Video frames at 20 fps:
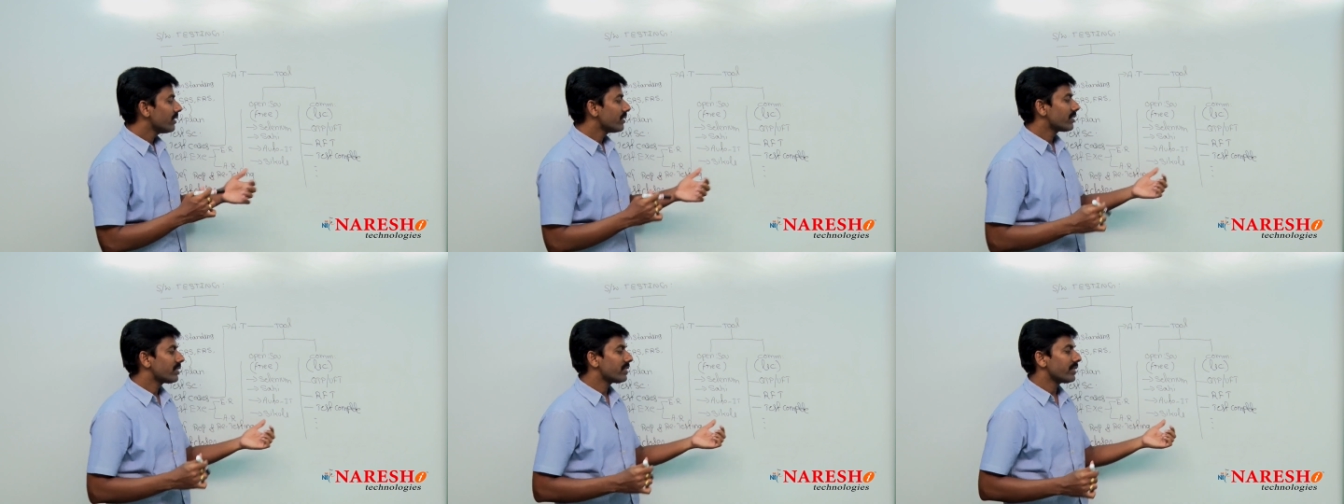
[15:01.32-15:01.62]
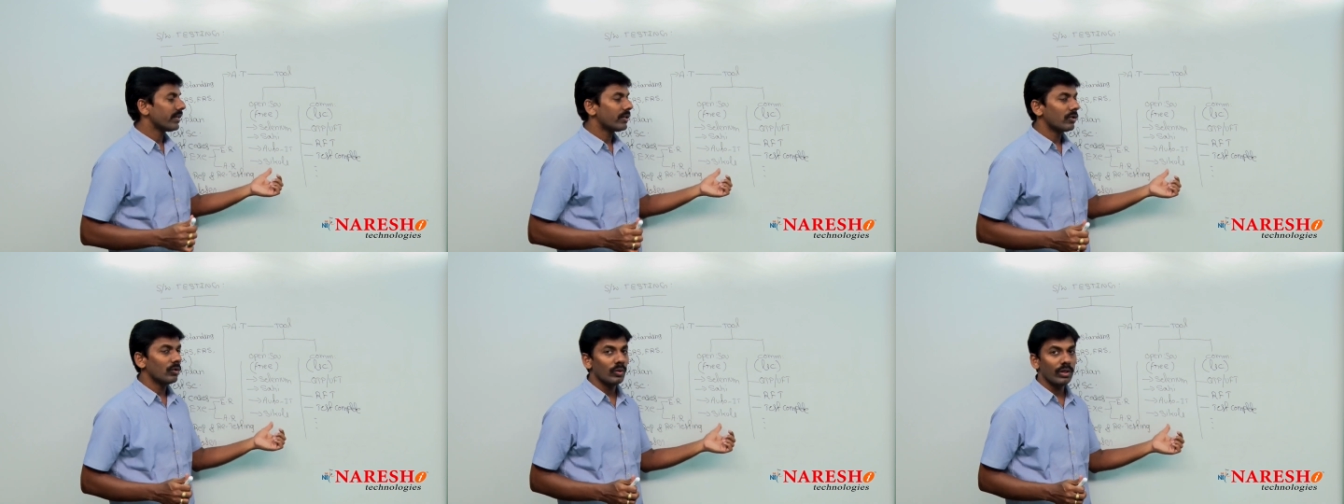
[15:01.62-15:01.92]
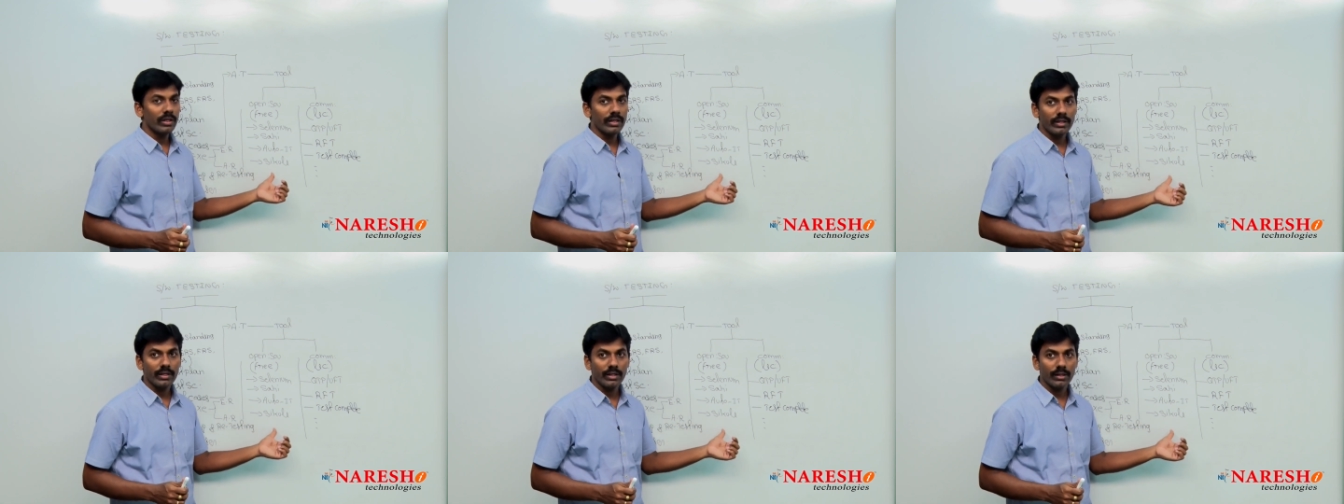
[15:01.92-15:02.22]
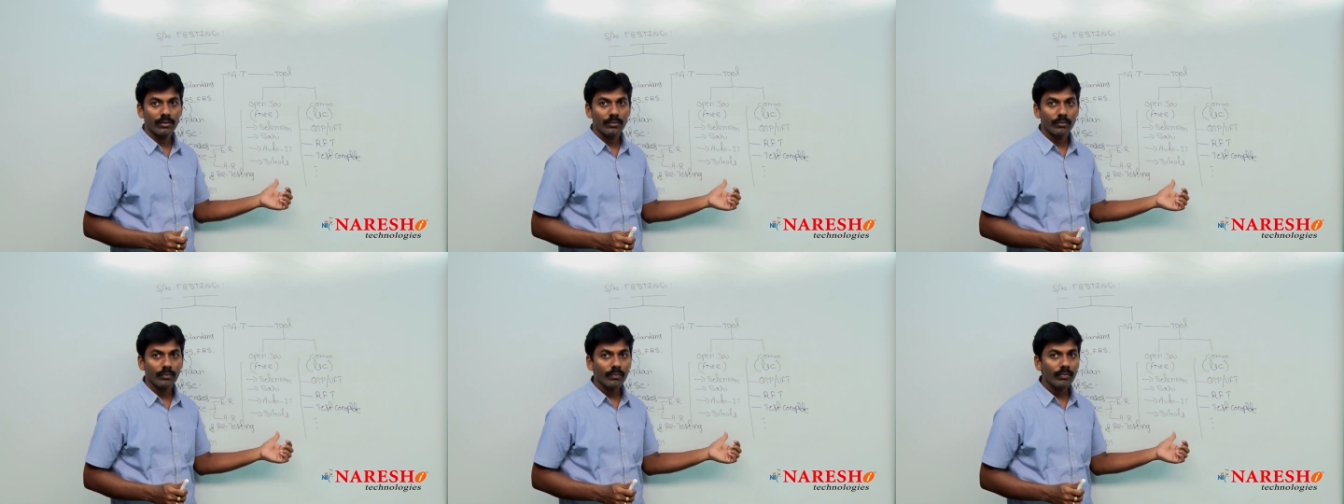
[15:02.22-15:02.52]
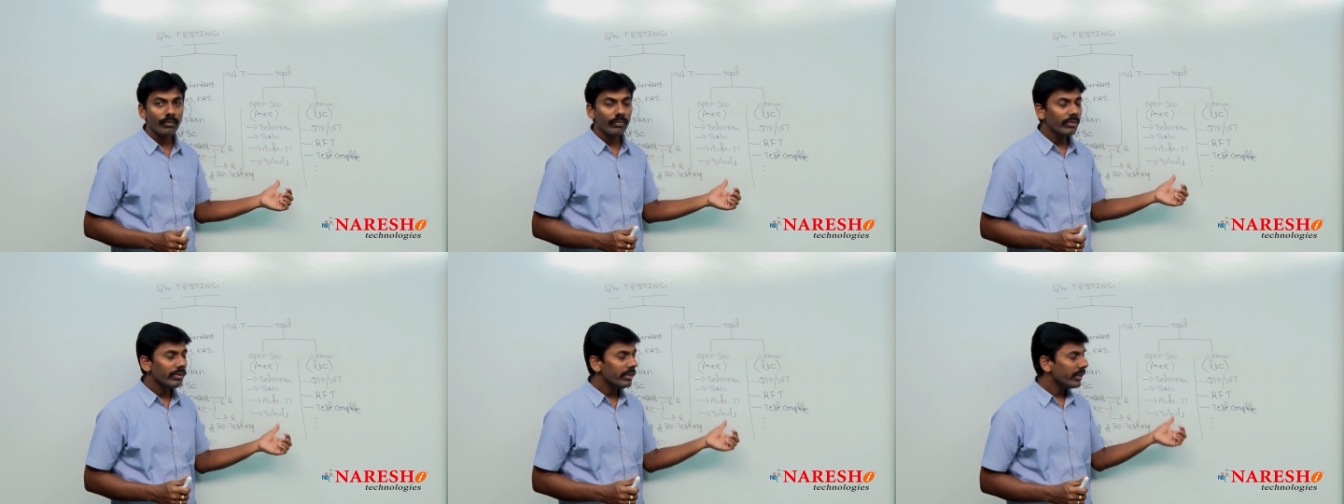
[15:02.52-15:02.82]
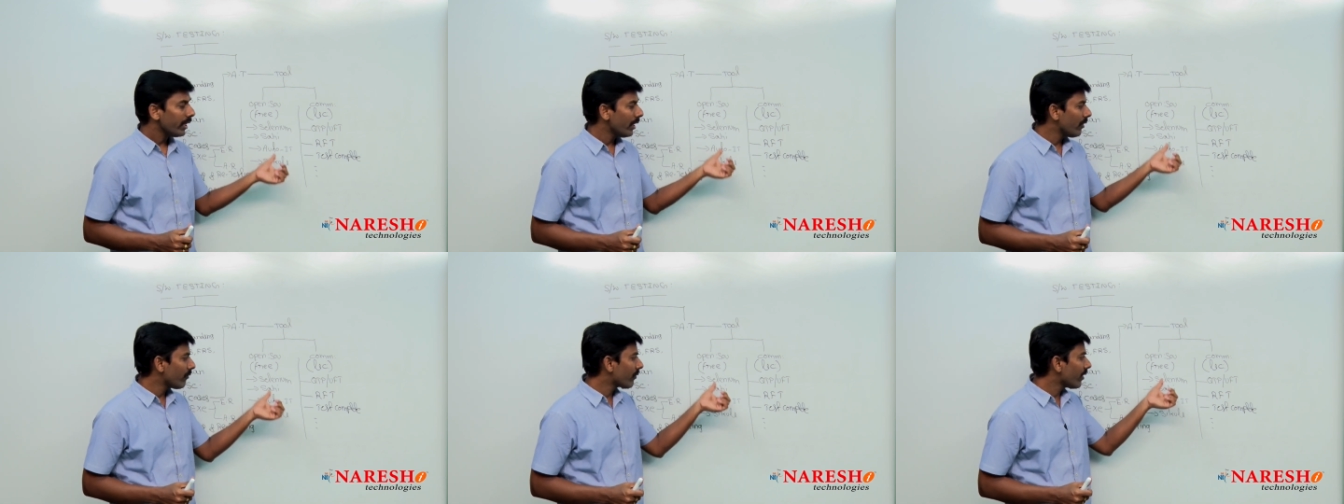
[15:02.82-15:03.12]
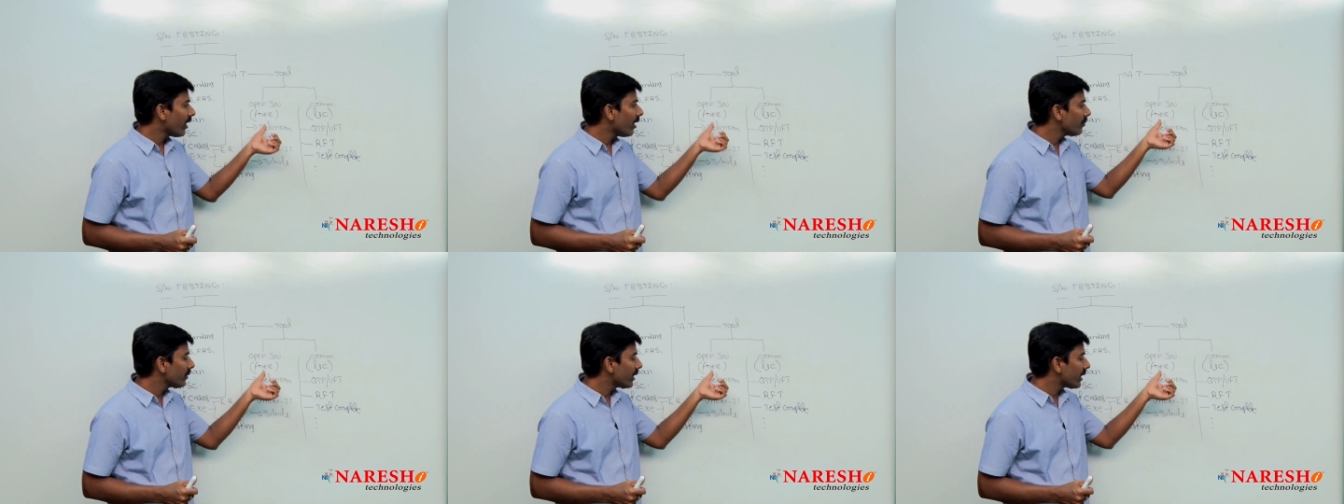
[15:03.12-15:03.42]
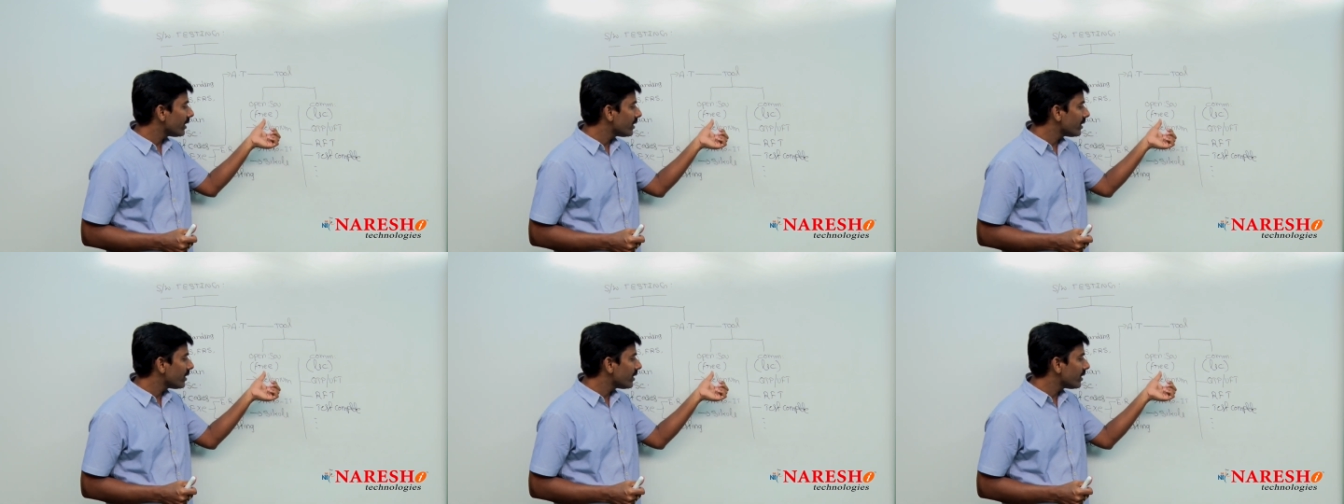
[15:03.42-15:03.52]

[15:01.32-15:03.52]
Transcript: Sikuli here. If I am